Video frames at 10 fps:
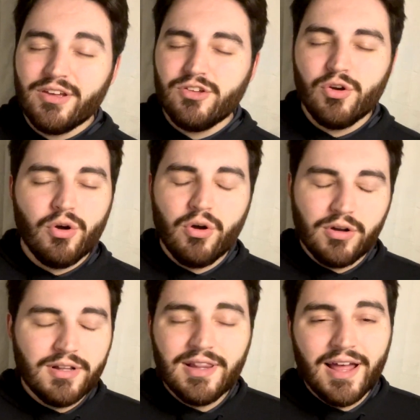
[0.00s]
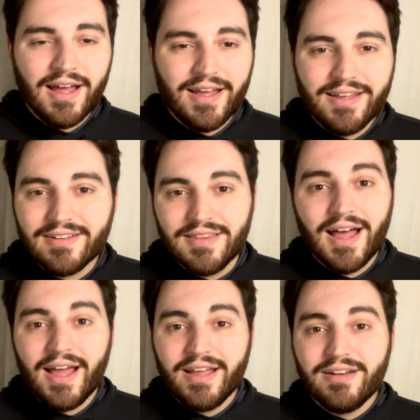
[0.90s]
you're like
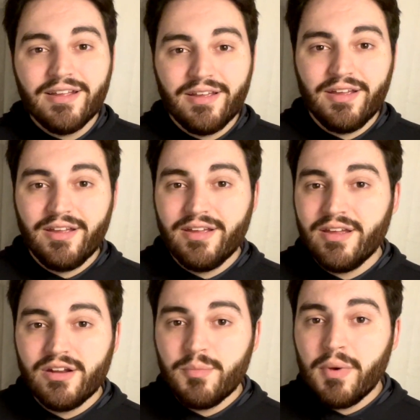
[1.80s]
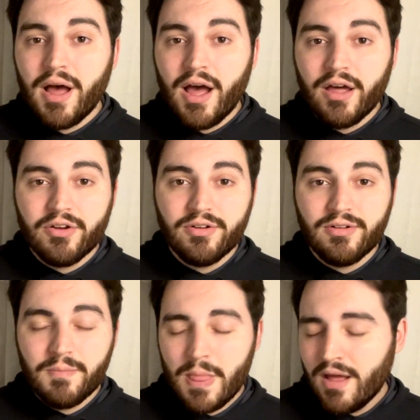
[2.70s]
lightning in a bottle.
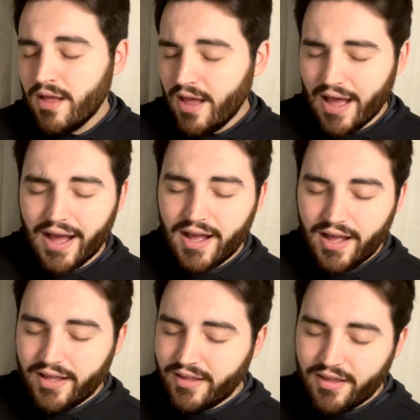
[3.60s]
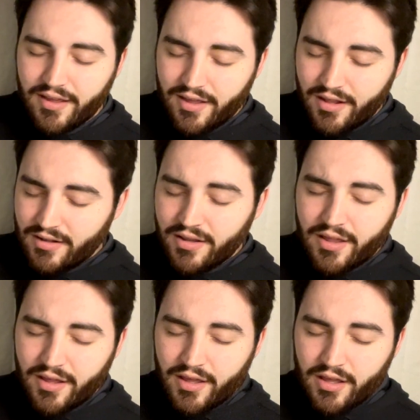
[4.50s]
I can't
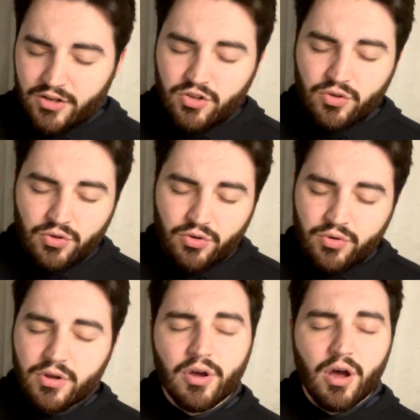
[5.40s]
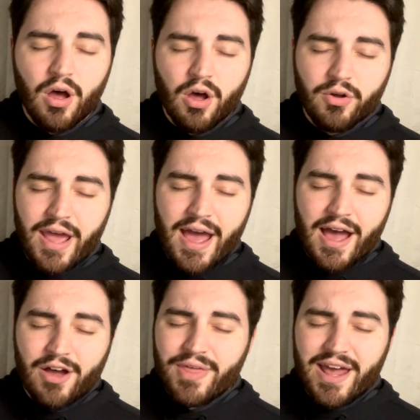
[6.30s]
let you go
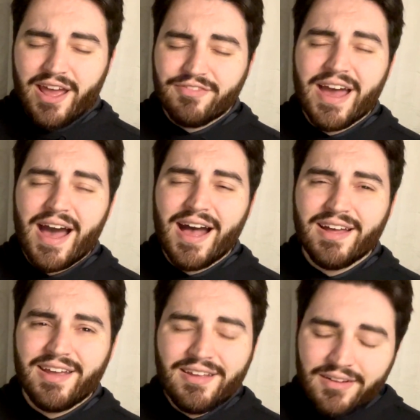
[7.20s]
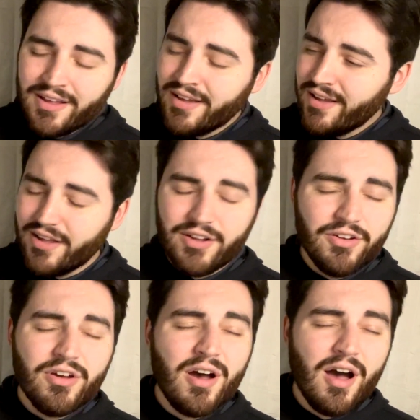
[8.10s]
now that I've got it. And
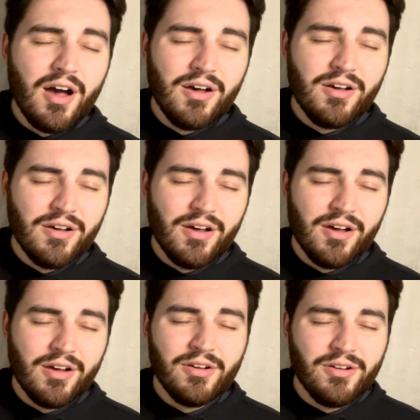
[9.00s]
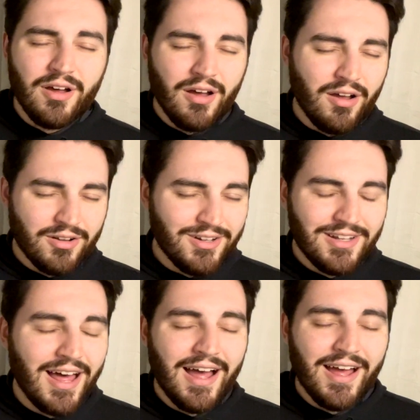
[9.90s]
all
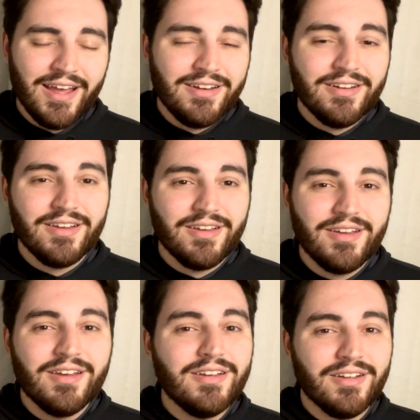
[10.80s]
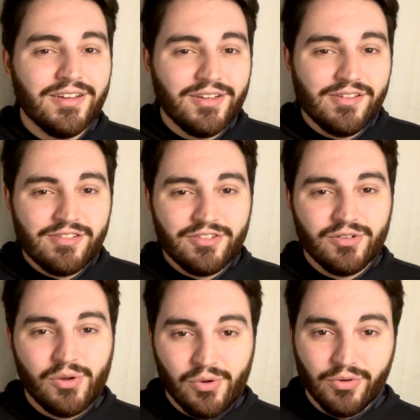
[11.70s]
I need is
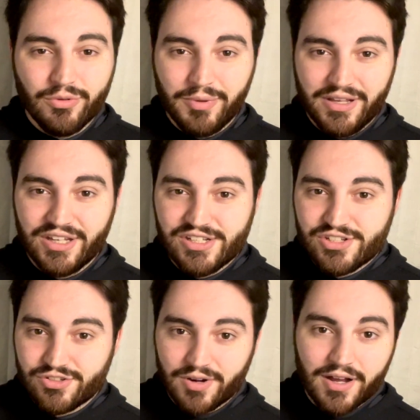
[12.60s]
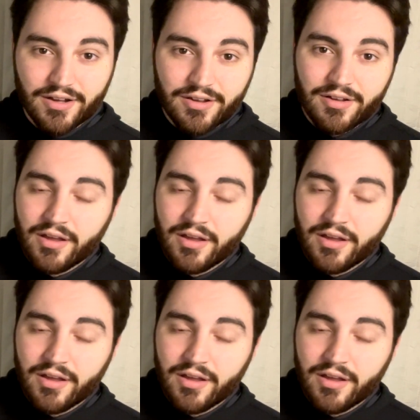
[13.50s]
to be struck